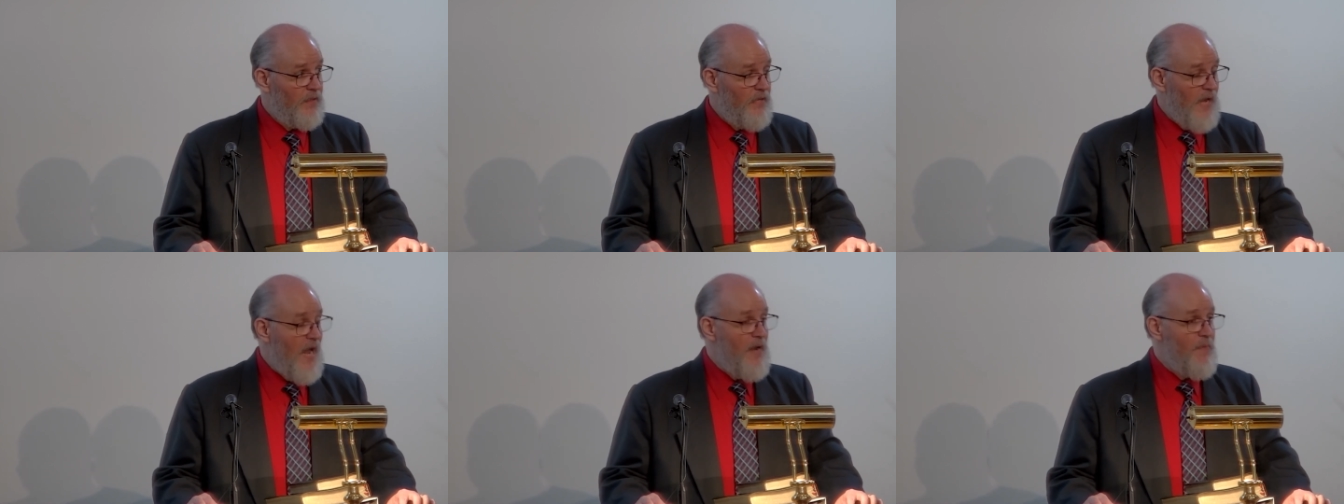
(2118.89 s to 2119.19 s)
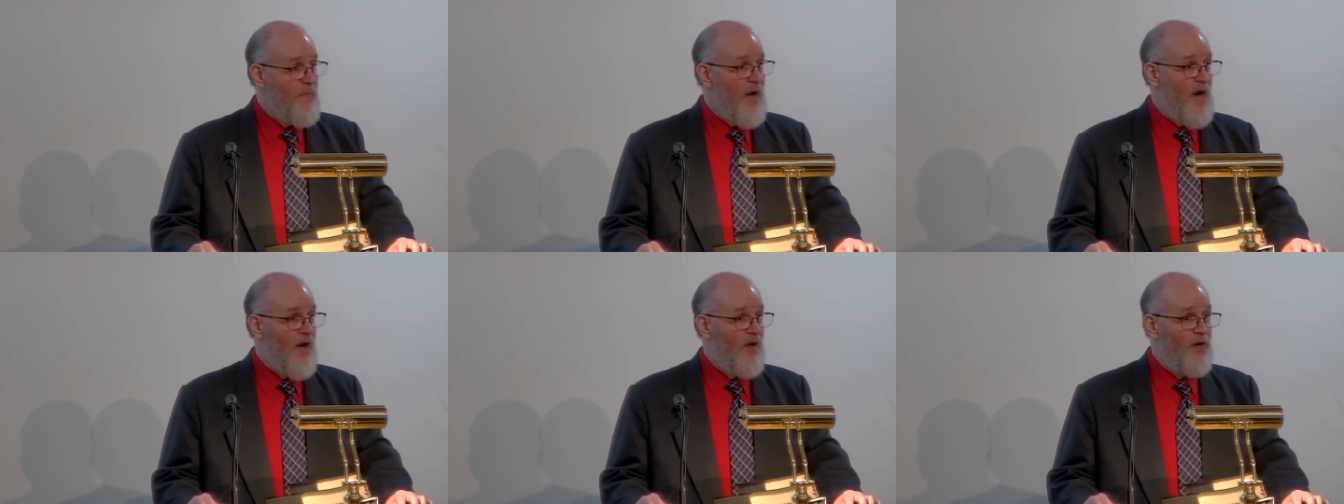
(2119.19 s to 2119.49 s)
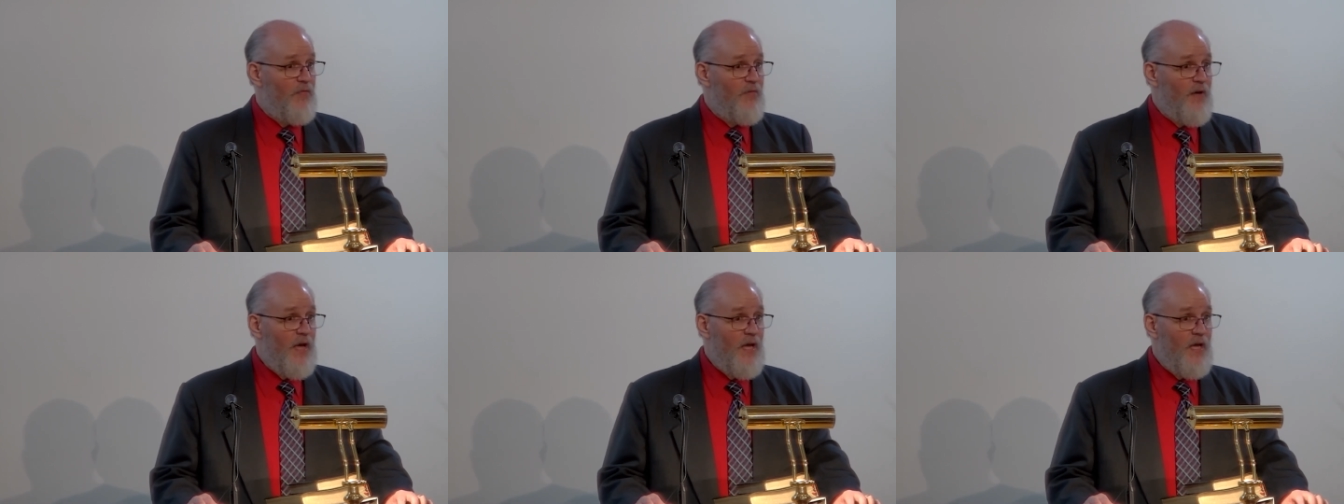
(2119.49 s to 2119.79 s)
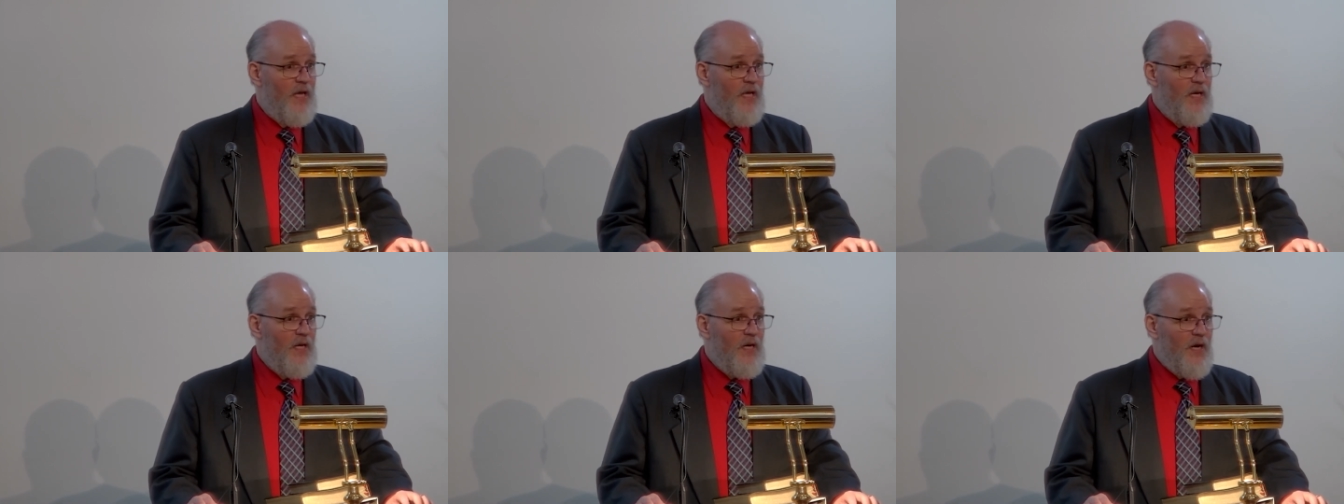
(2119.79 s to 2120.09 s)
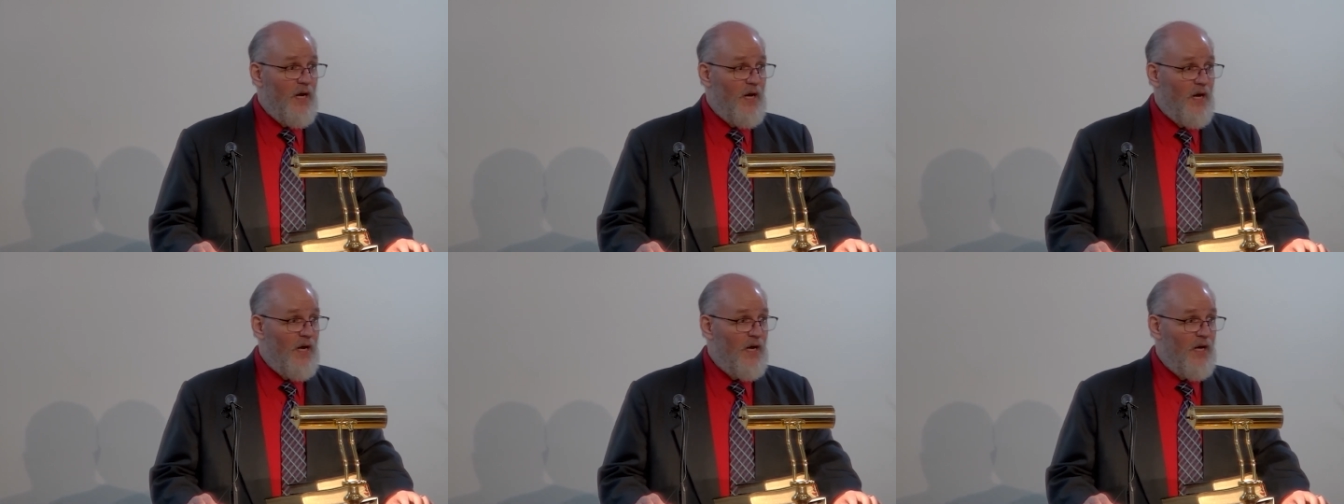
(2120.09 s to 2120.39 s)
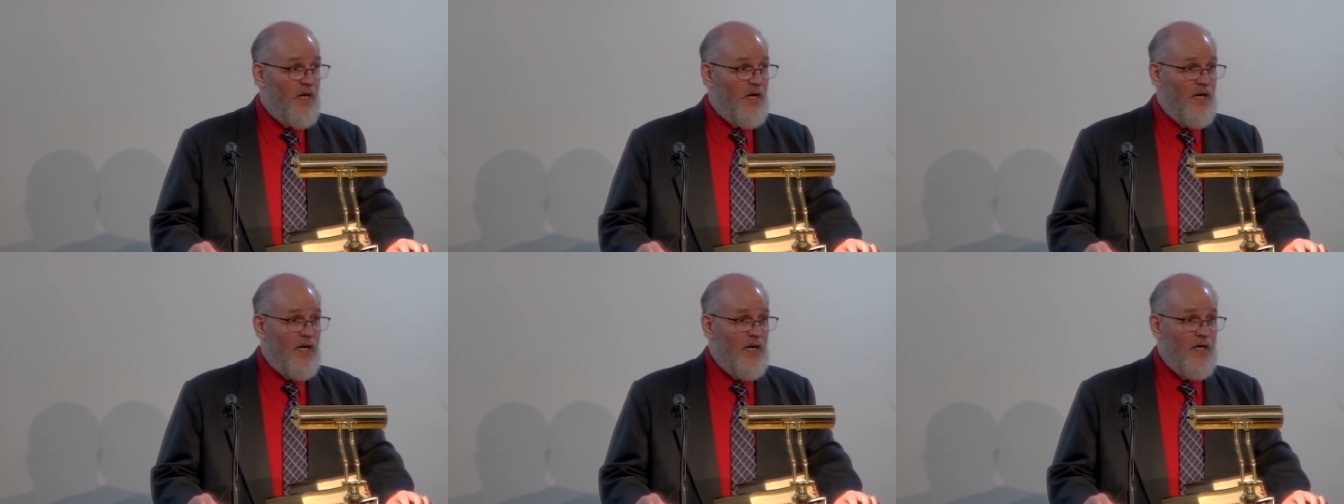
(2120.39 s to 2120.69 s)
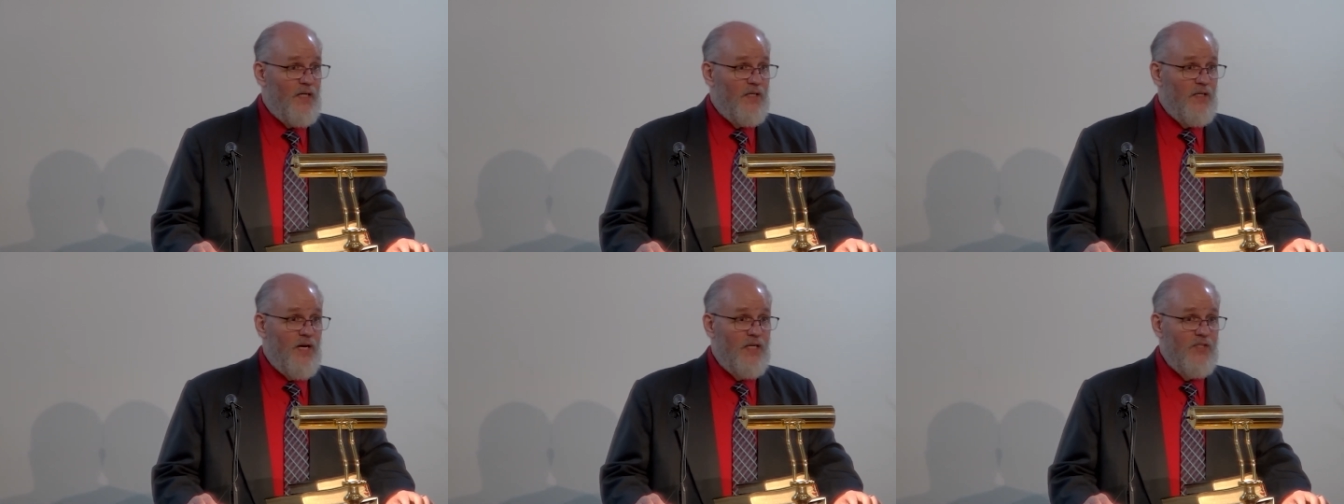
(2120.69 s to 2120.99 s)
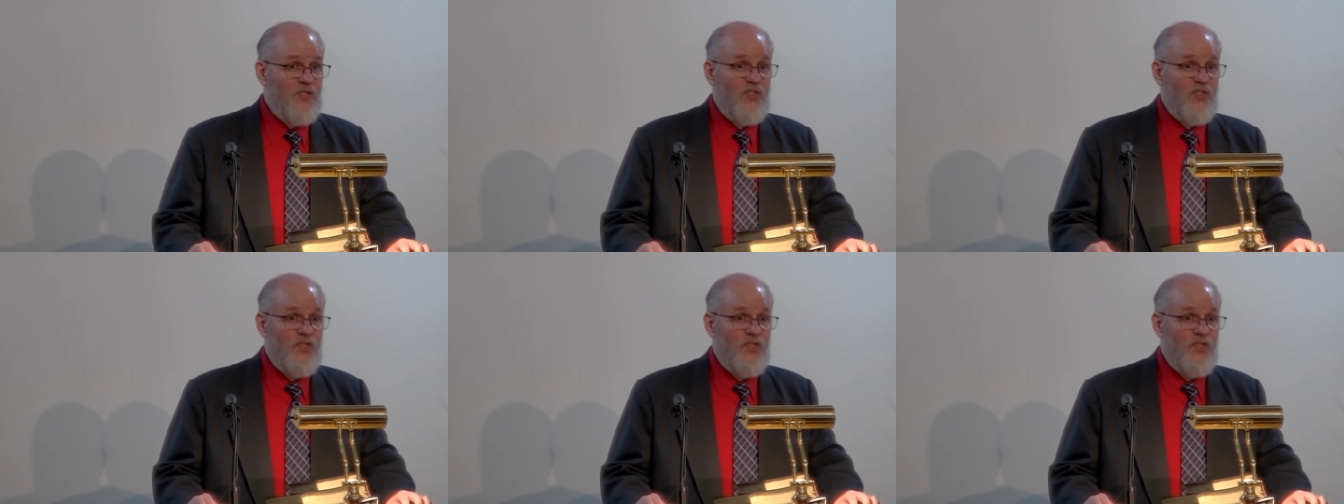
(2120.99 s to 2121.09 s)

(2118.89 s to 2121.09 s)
came out of a, uh, a,